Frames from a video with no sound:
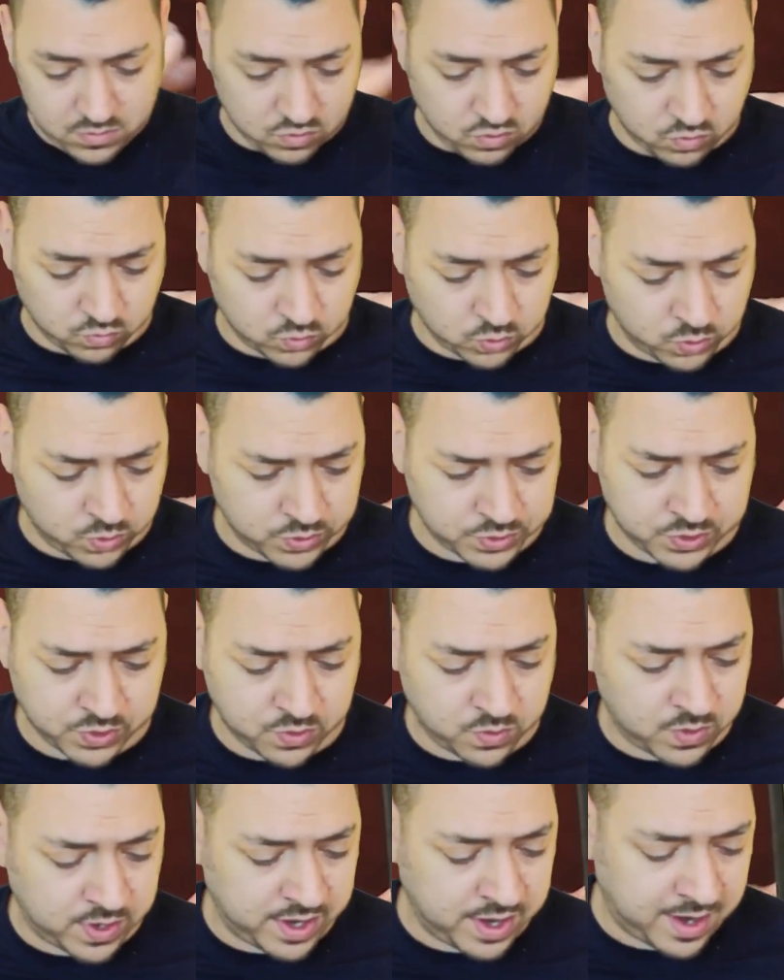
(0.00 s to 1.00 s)
rules or
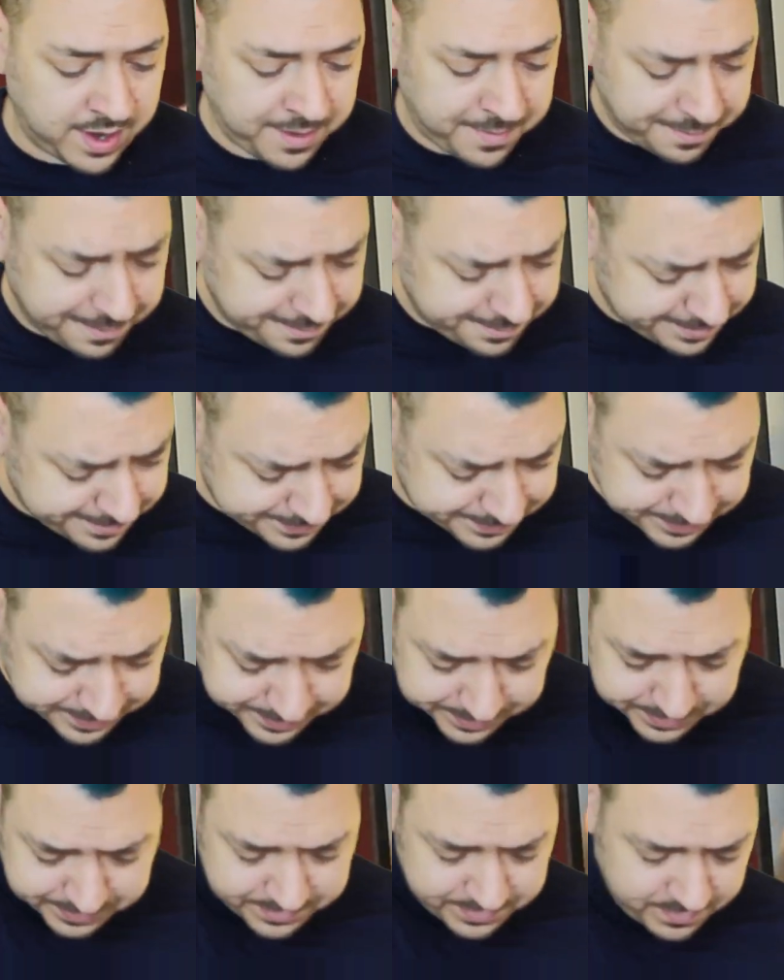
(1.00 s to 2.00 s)
whatnot.
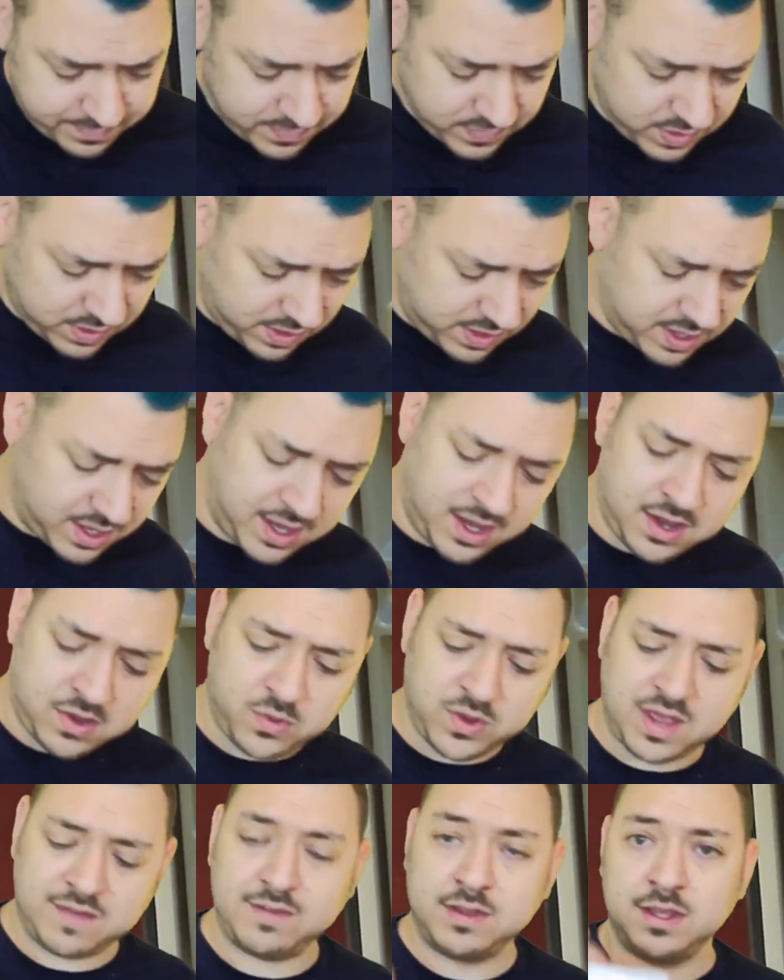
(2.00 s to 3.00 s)
And we
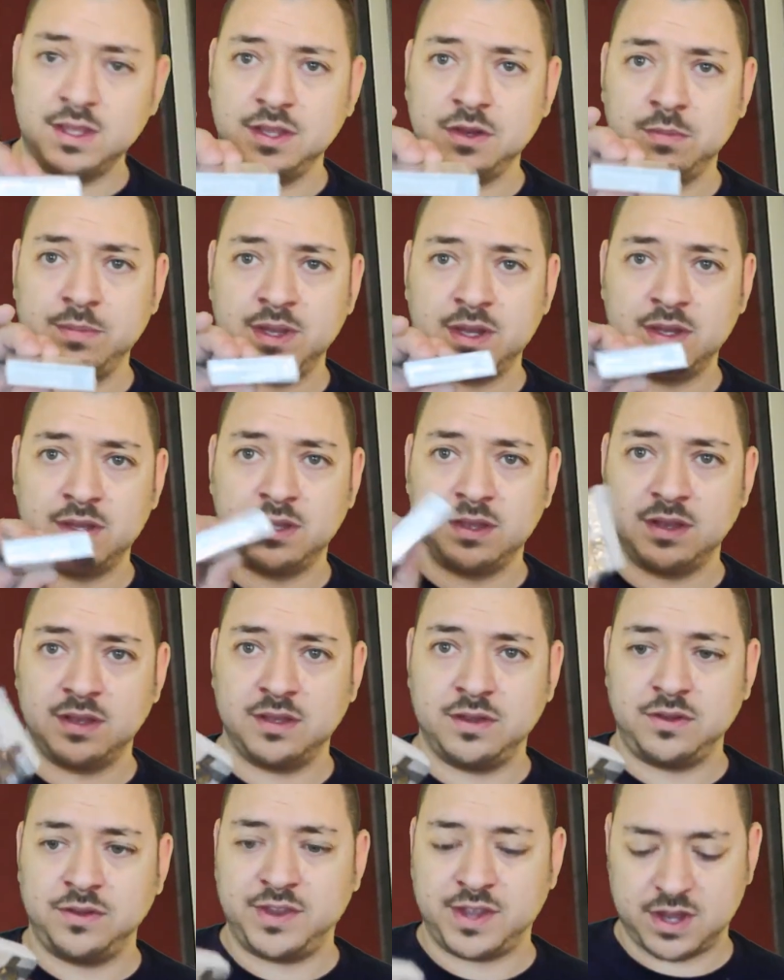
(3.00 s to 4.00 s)
have a
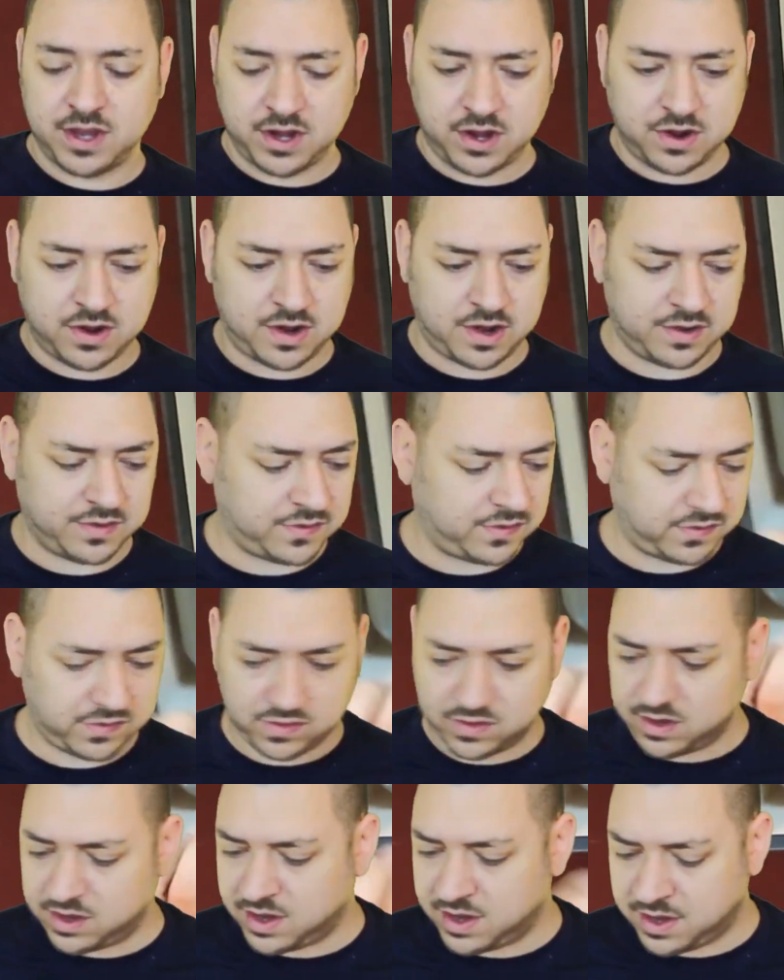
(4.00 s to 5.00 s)
little deck of cards.
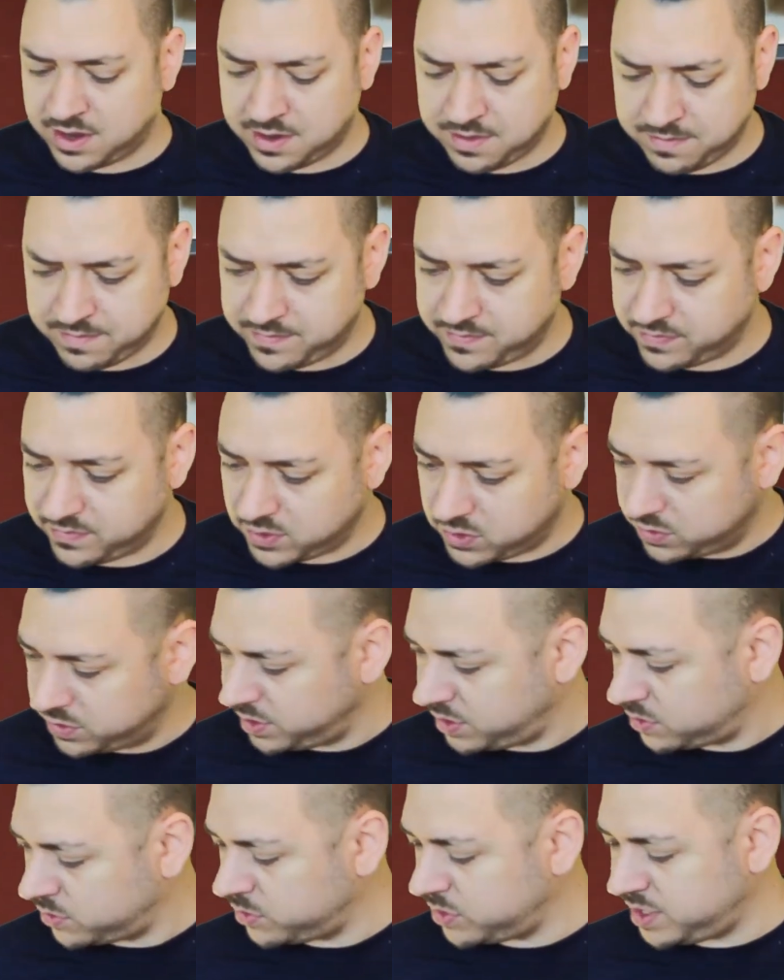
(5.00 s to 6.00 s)
The
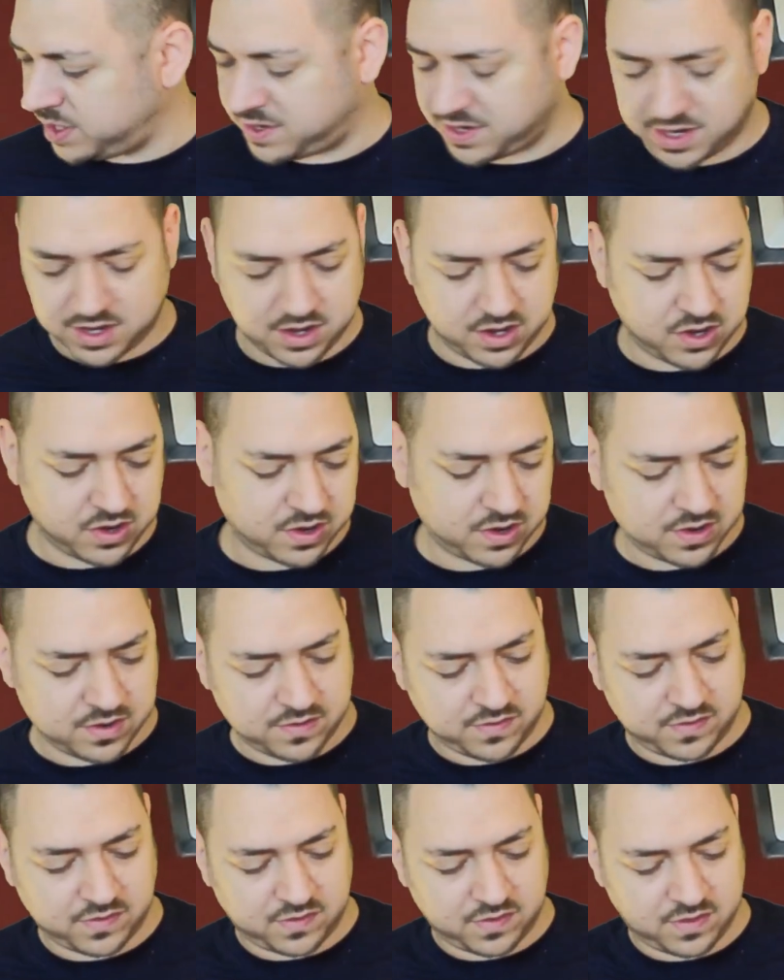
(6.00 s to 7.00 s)
only deck of
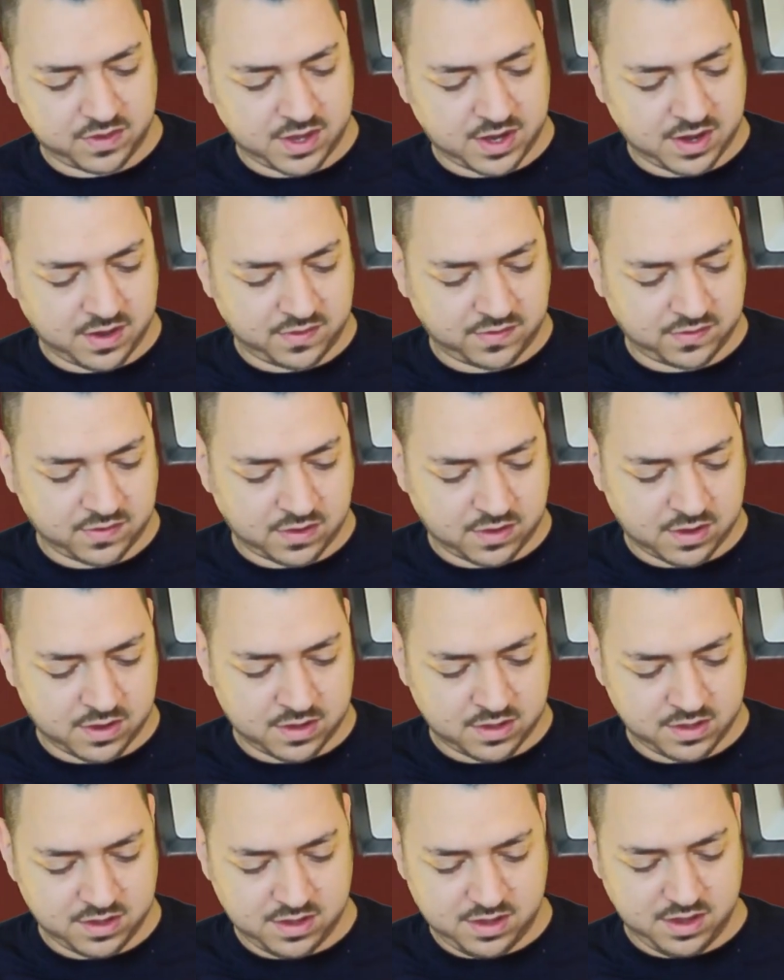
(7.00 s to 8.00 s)
cards that I saw
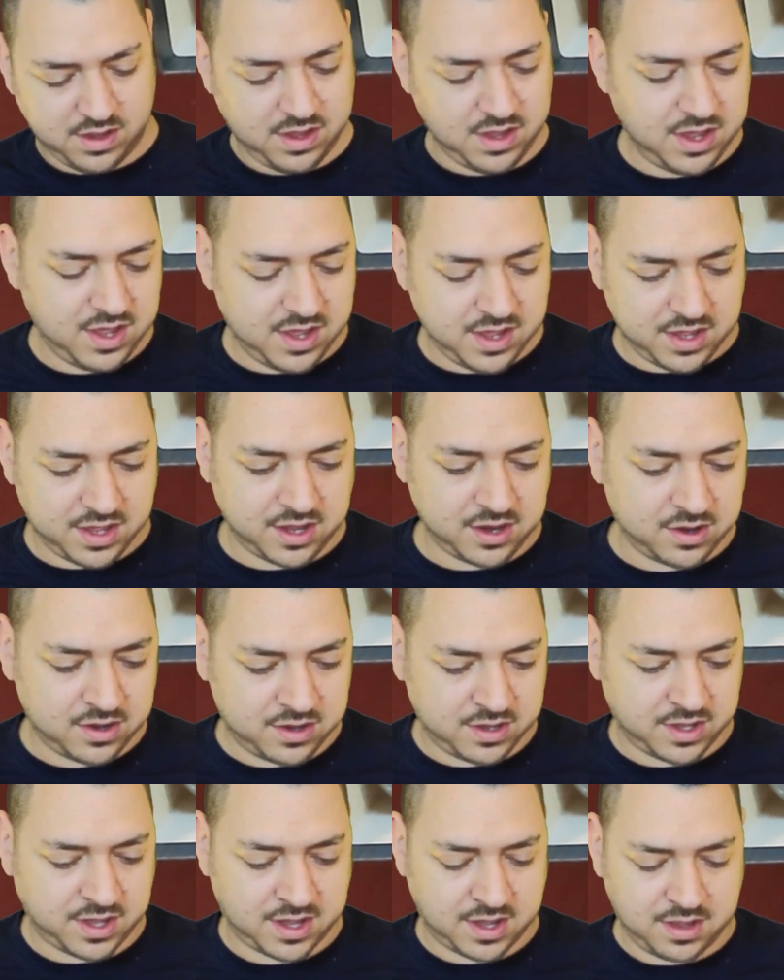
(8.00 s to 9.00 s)
here in
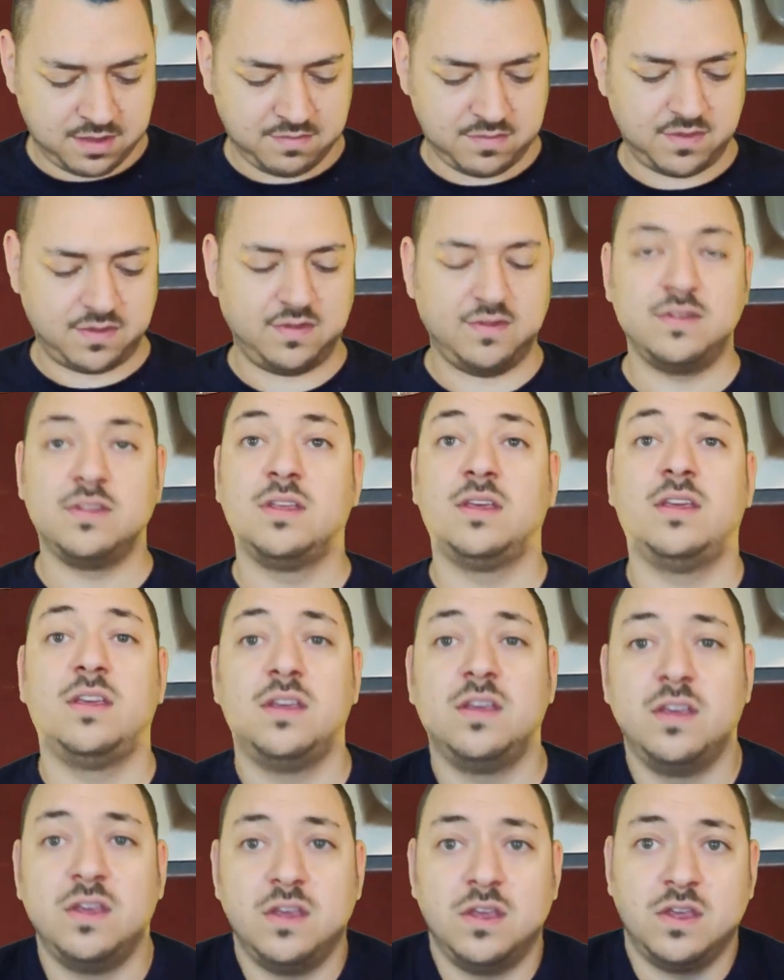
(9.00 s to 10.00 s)
the game.
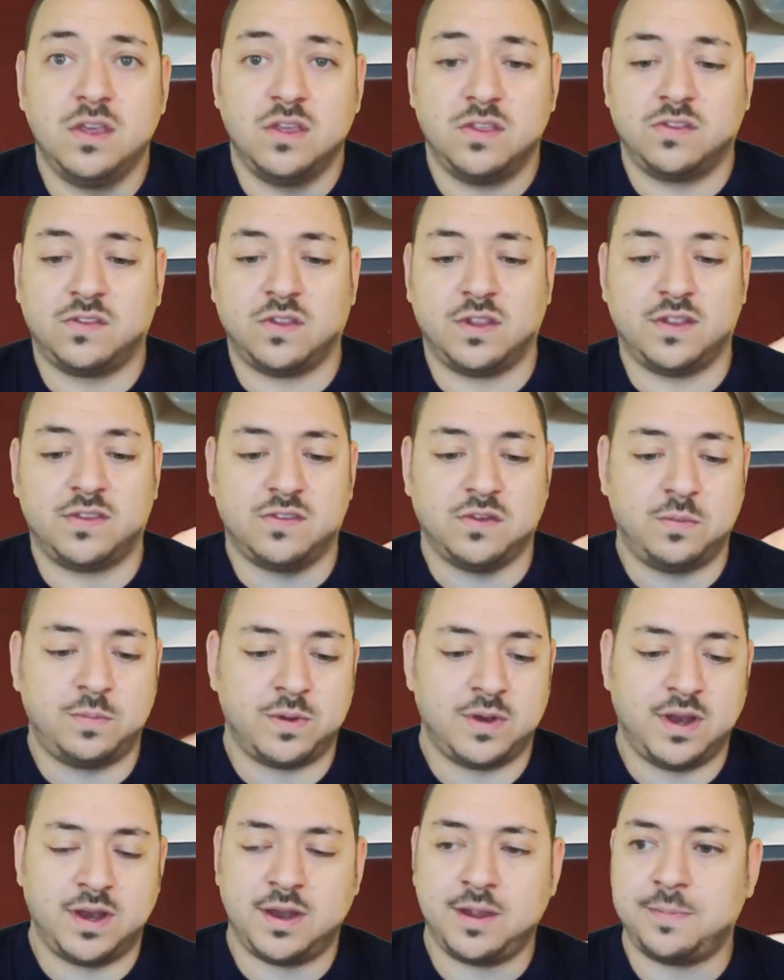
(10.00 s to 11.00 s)
So let's open
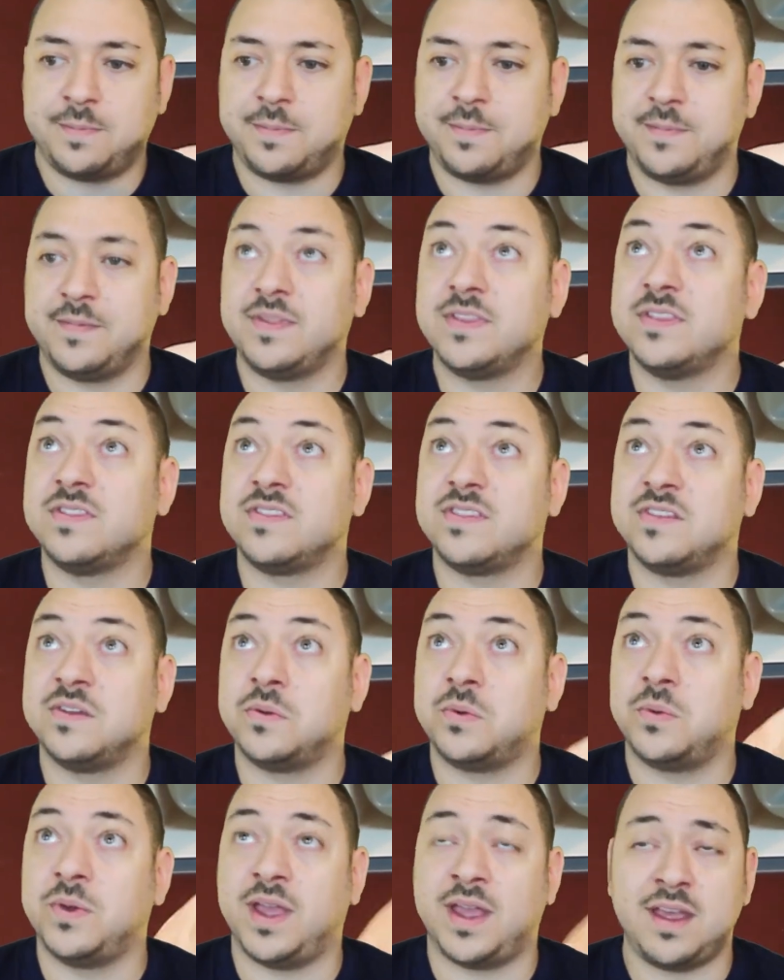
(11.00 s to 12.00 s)
it up and see what
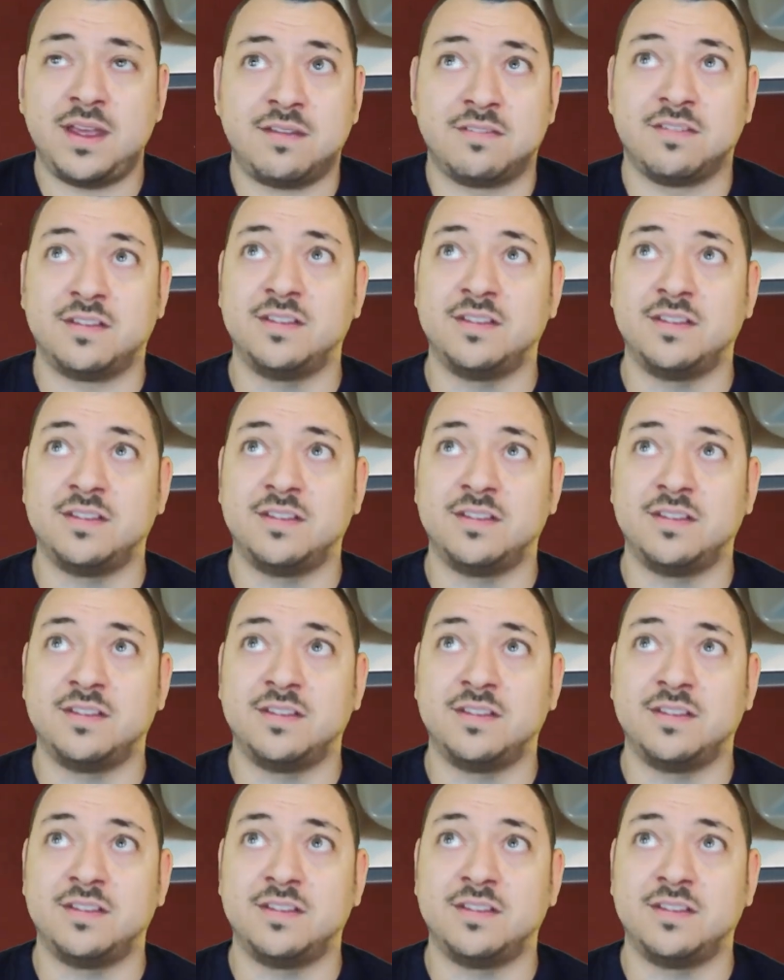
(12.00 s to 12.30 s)
we have.